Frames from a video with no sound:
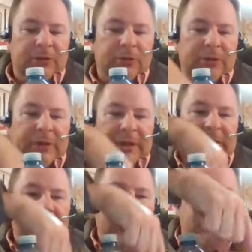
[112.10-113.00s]

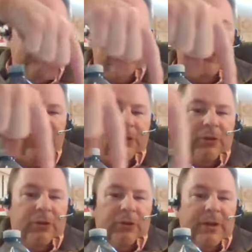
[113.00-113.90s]
degree
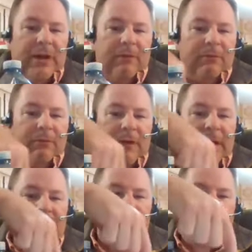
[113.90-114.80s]
circle
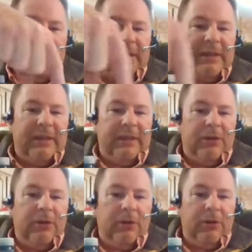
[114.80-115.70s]
around
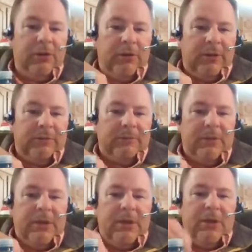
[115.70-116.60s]
the Earth.
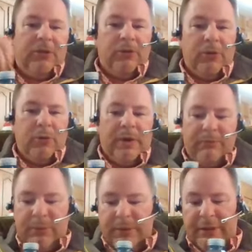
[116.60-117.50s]
So
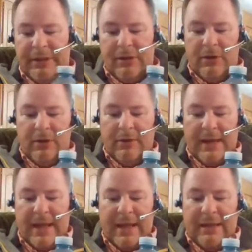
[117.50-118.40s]
if we
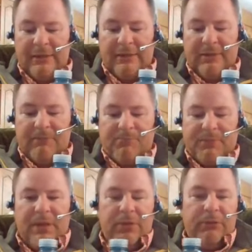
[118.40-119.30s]
are at
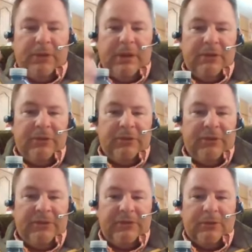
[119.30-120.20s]

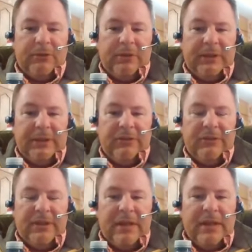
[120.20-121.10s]
360 degrees,